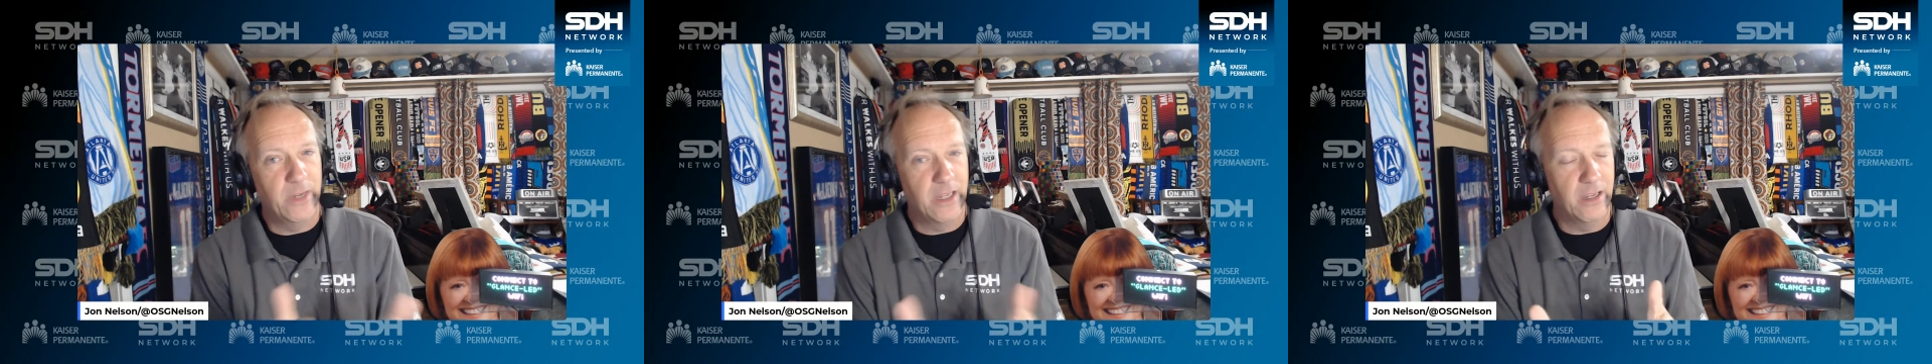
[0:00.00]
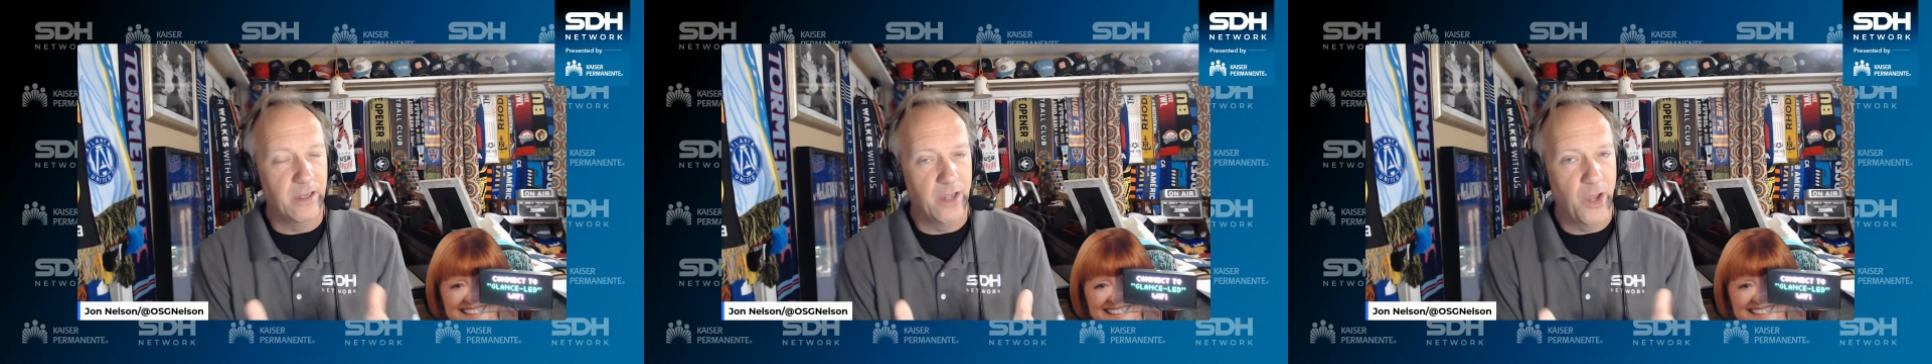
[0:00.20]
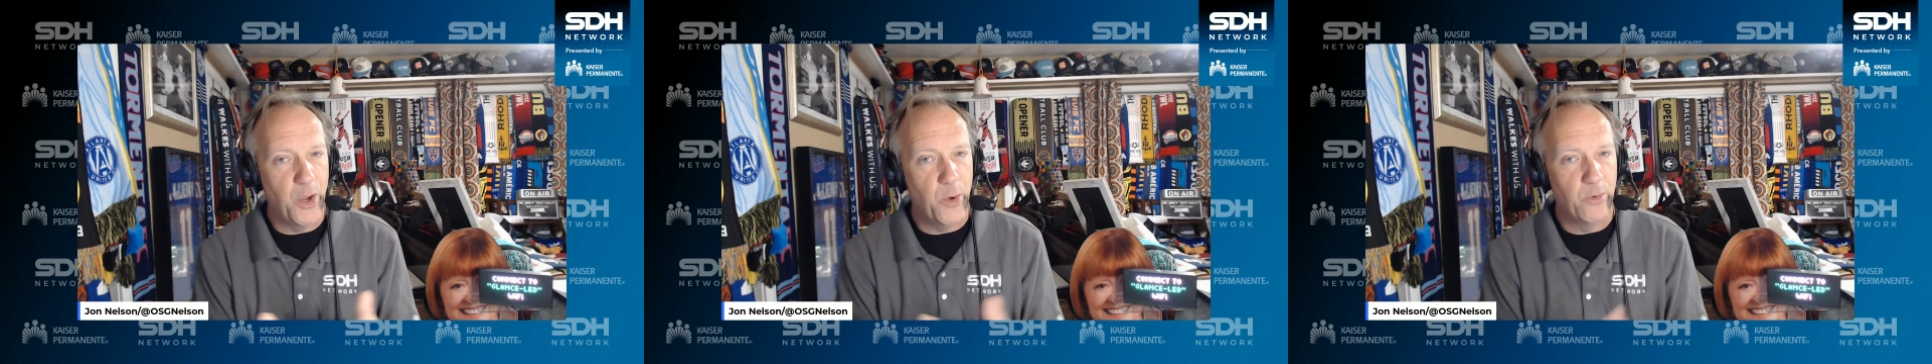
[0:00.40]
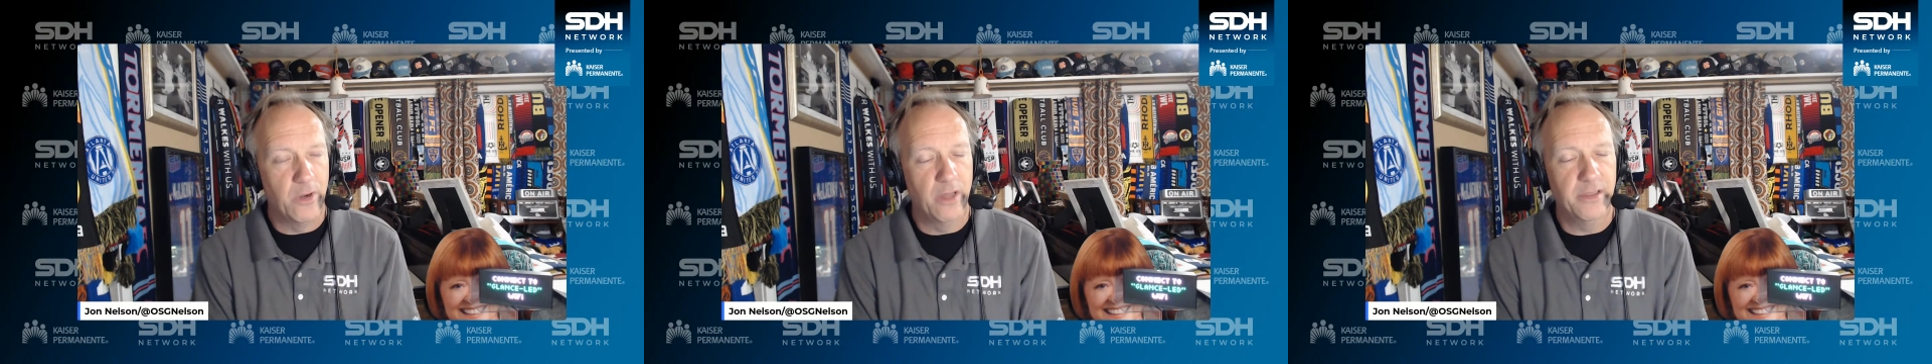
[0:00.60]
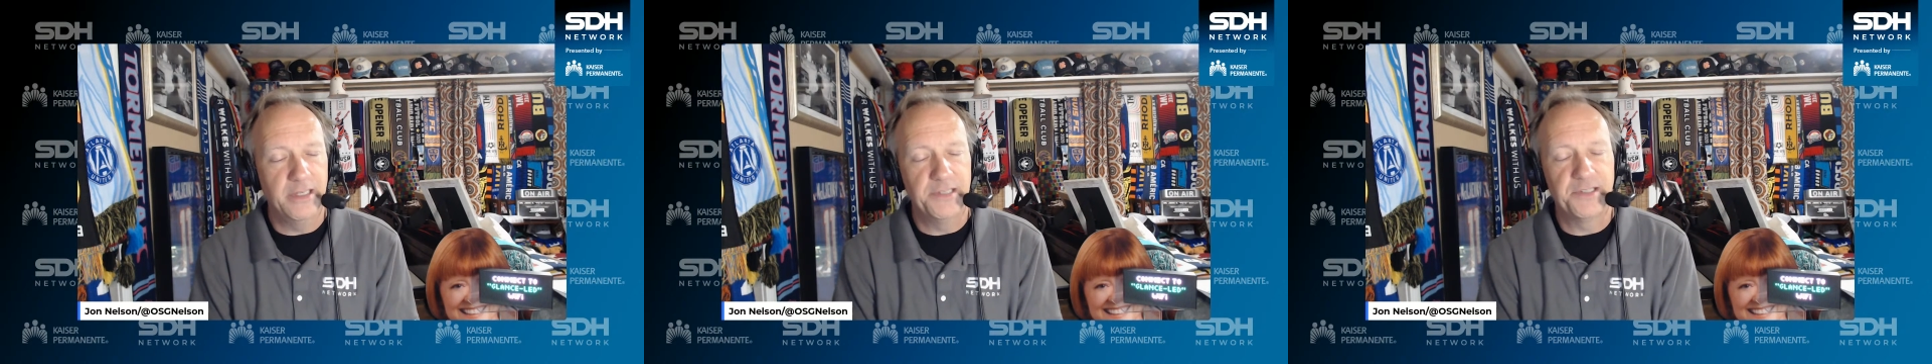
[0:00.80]
can go and
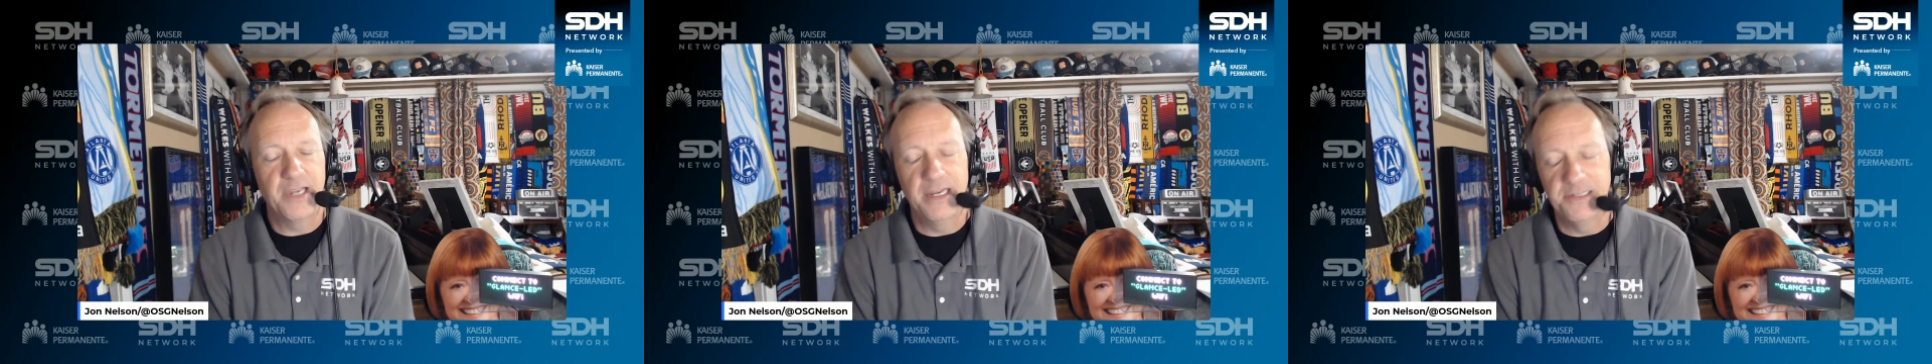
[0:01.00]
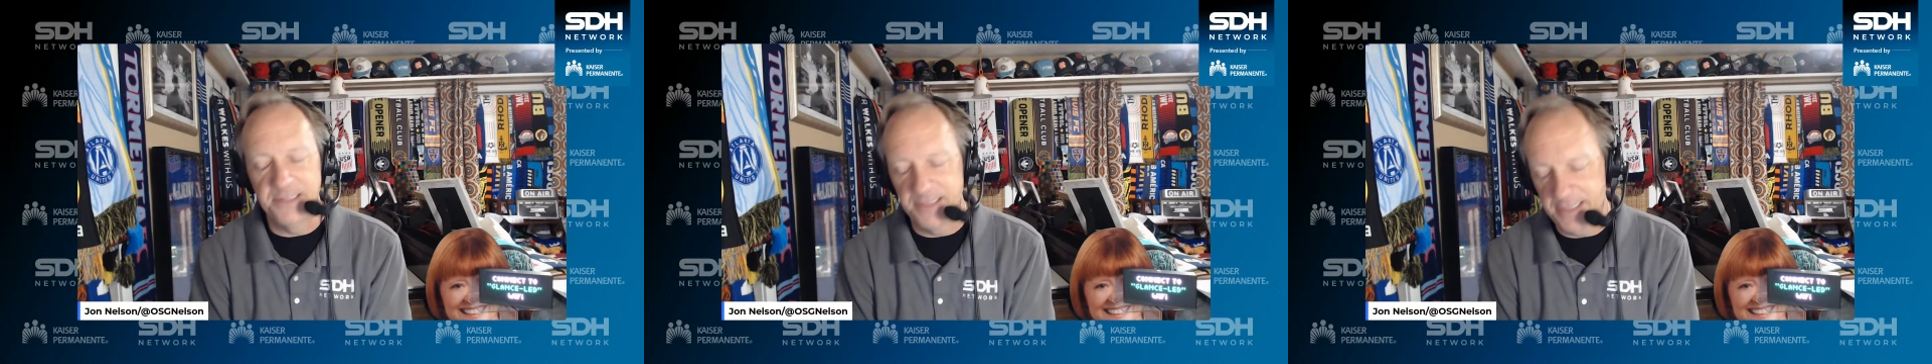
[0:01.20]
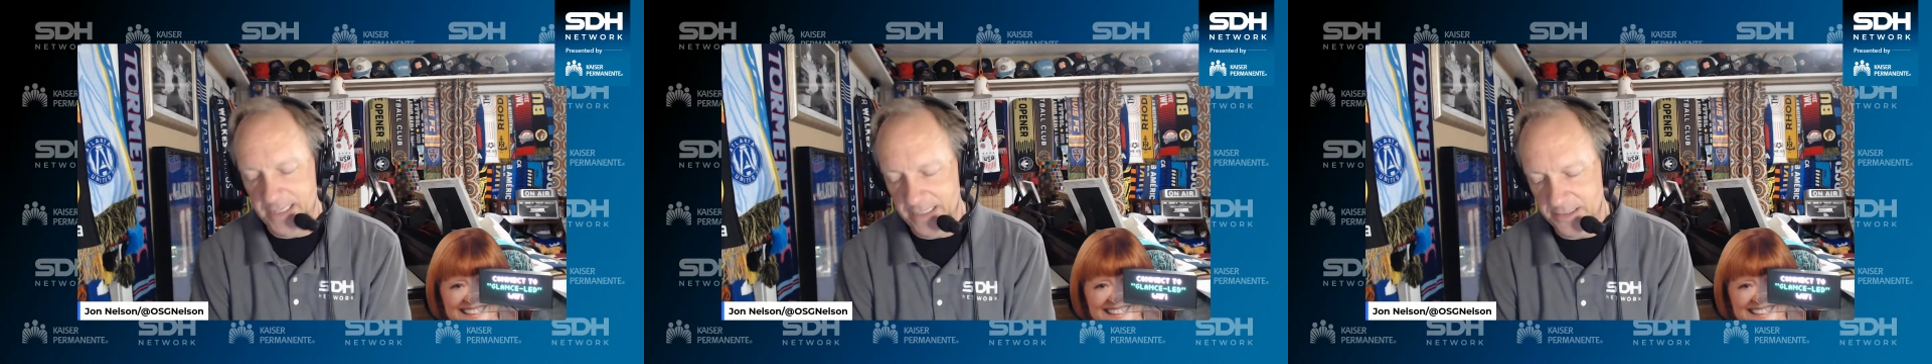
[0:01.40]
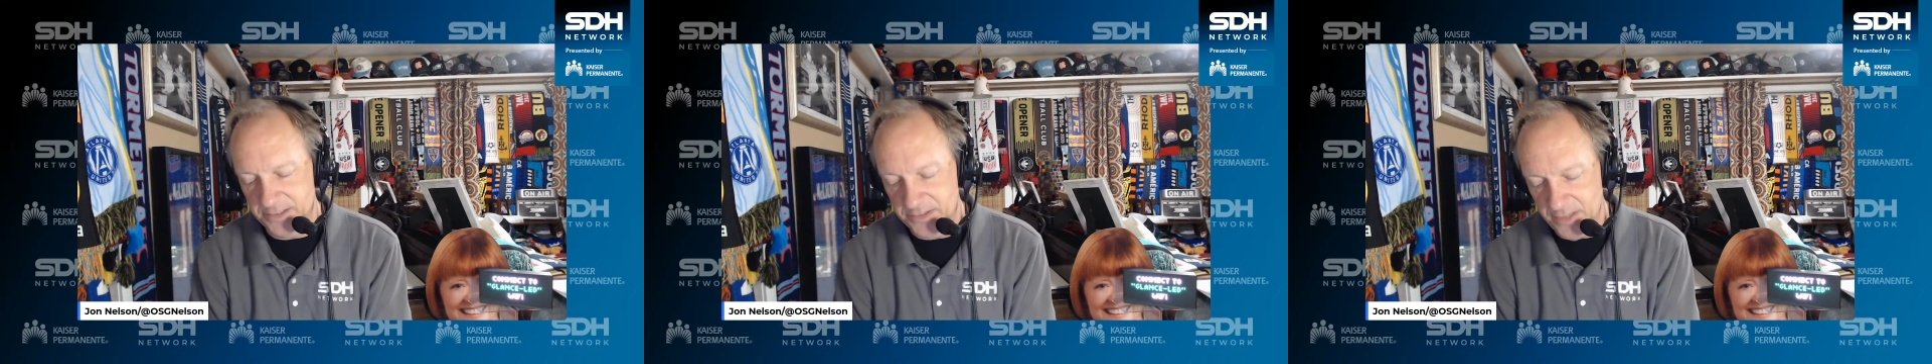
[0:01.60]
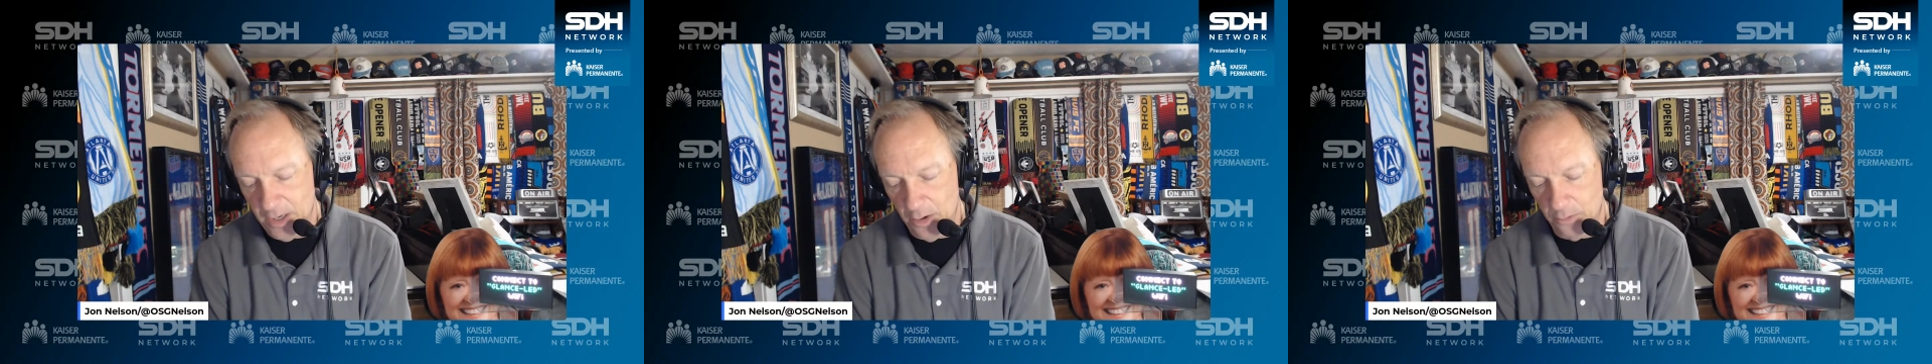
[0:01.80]
all these kinds of things.
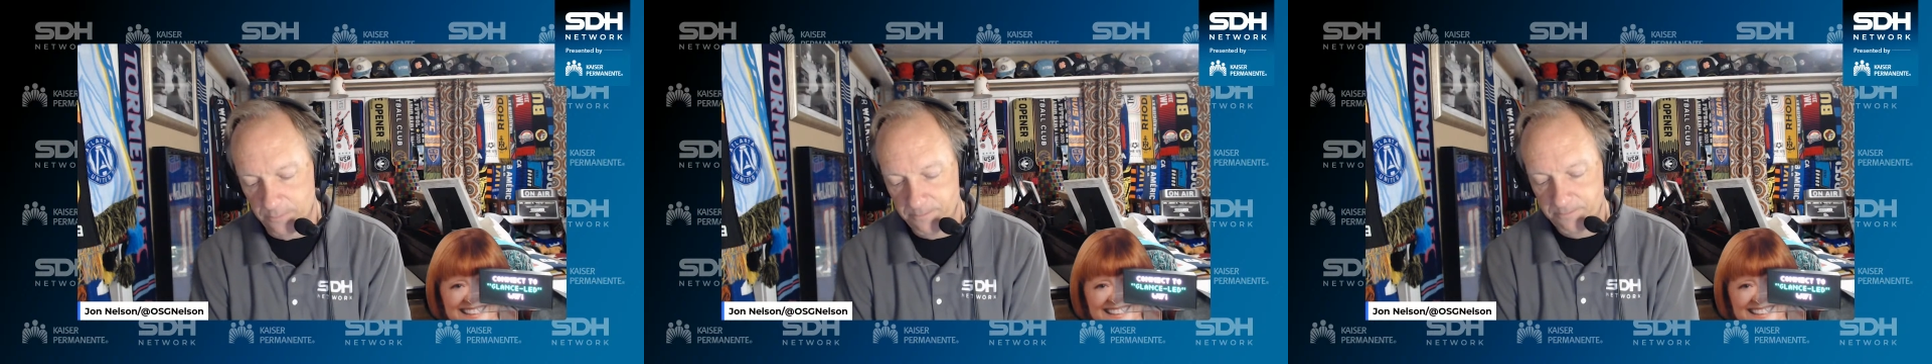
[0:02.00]
So